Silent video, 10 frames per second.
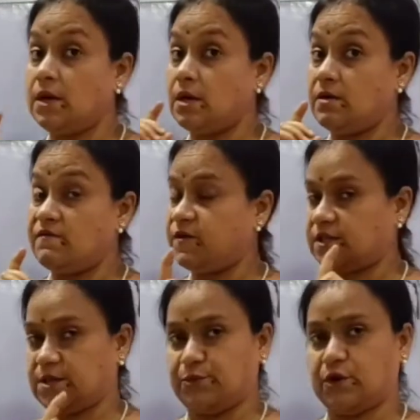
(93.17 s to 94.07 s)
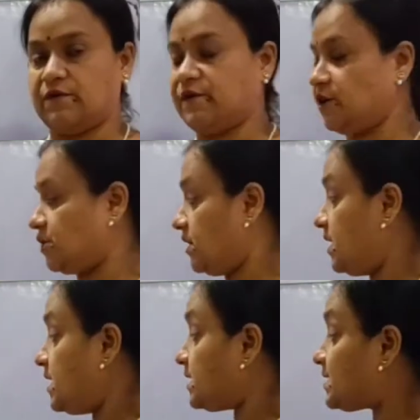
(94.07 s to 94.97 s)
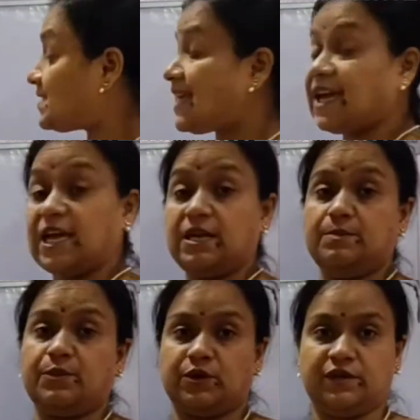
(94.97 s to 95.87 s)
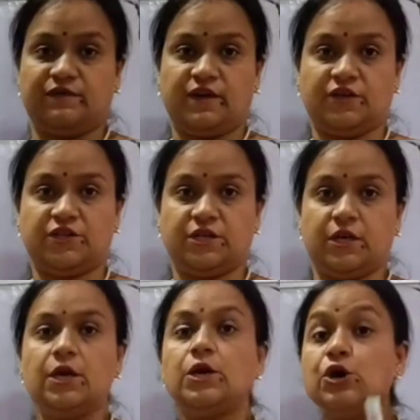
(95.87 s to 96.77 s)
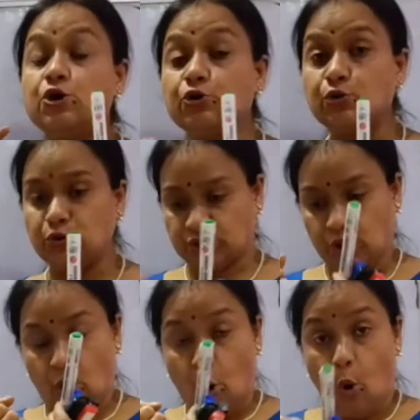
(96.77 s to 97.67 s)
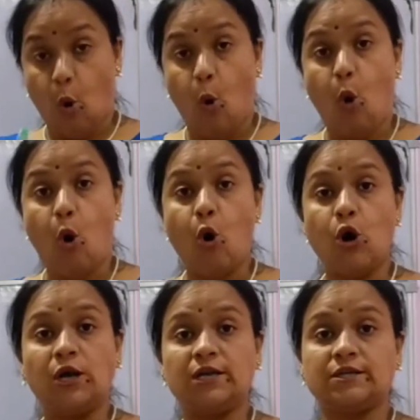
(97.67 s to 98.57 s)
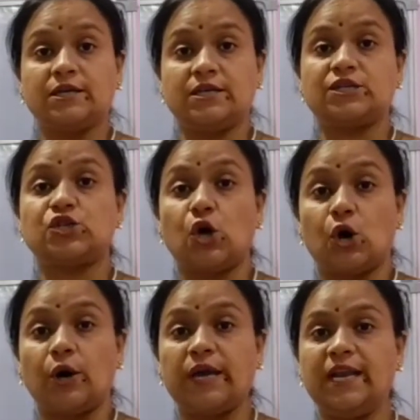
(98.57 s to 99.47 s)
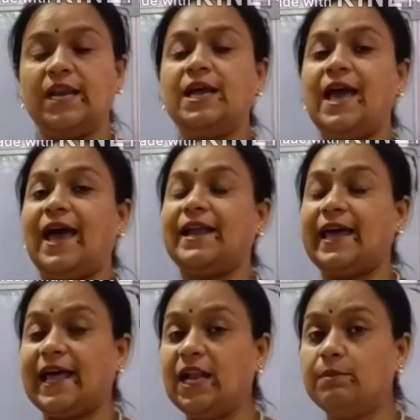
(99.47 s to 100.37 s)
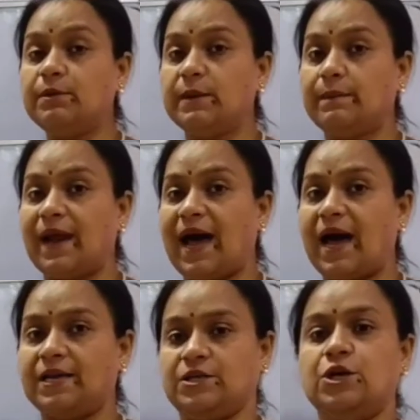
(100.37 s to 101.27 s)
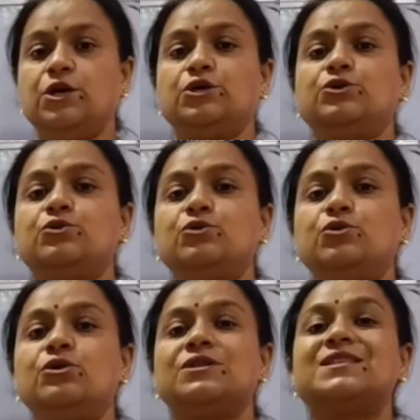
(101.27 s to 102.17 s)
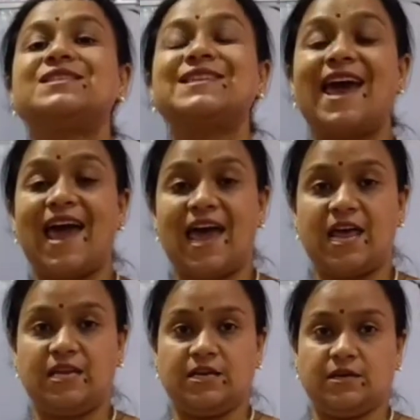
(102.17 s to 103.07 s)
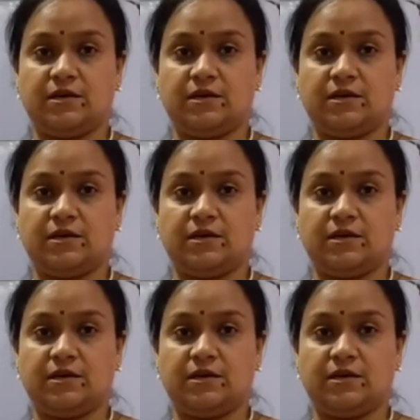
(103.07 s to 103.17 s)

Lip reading: First important function. Second important function, roots hold the soil and help the plant to stand.